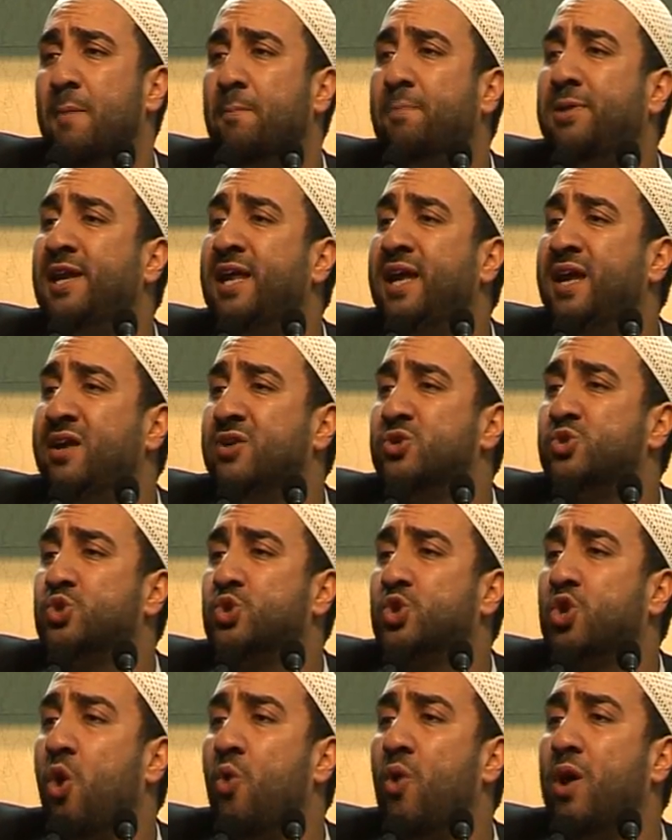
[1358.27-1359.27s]

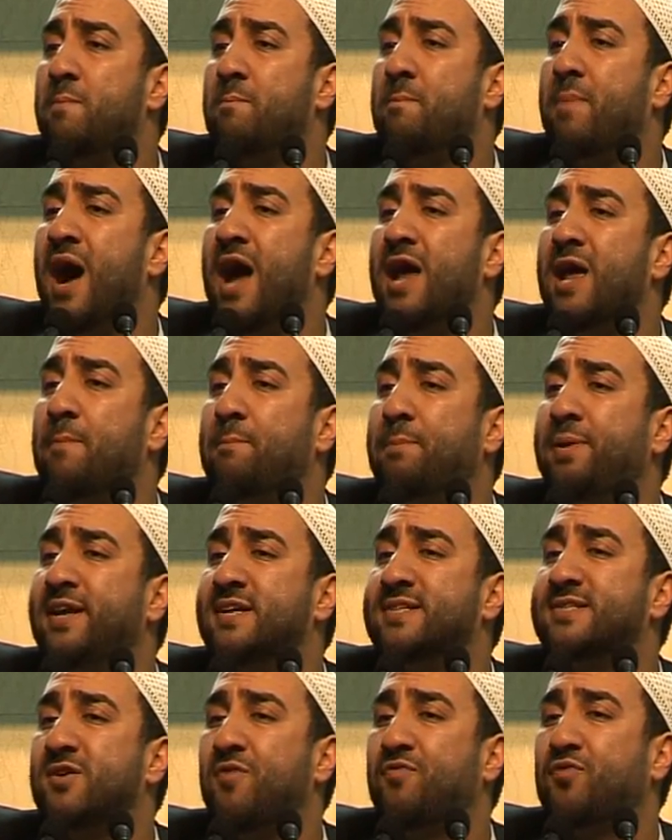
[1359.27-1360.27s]
Please go and buy a
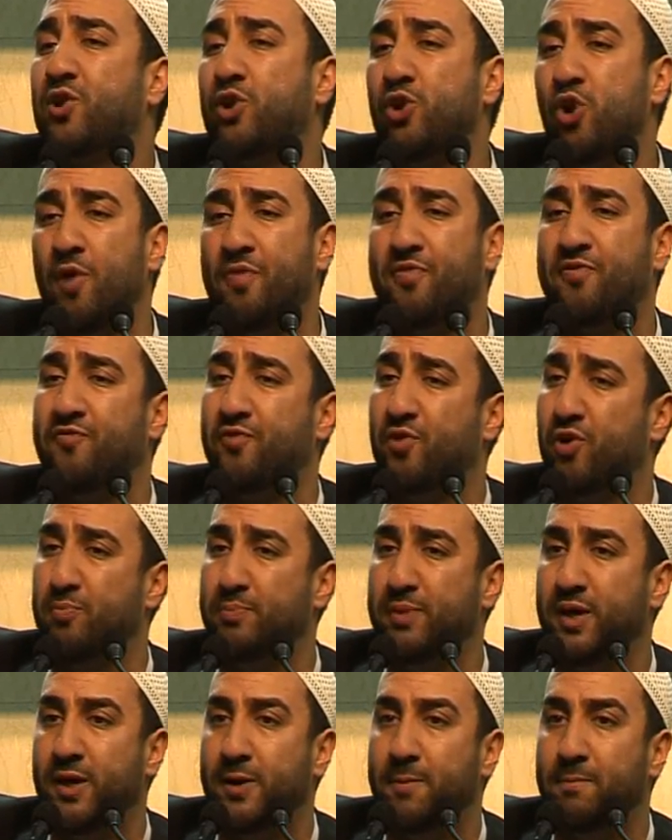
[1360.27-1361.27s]
piece of cloth for
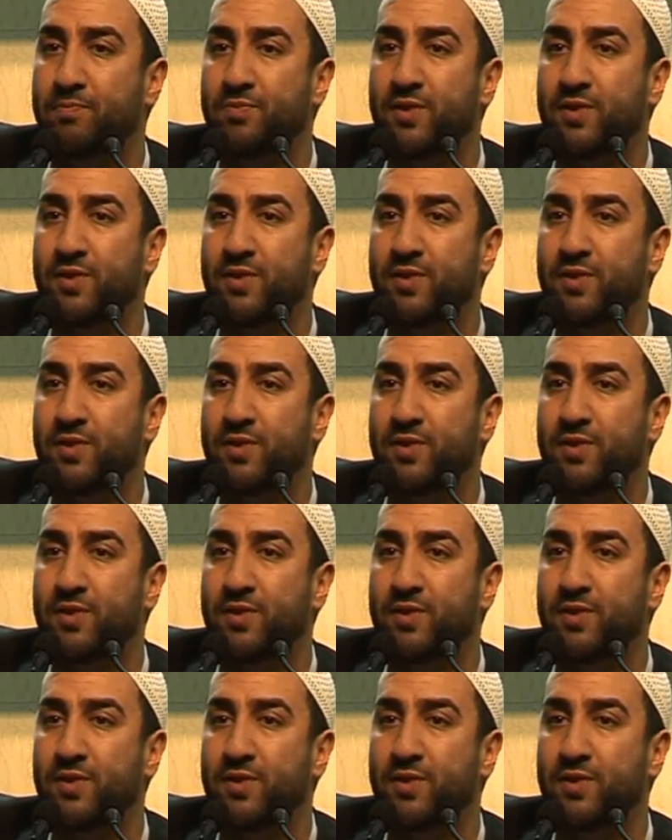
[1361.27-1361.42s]
me.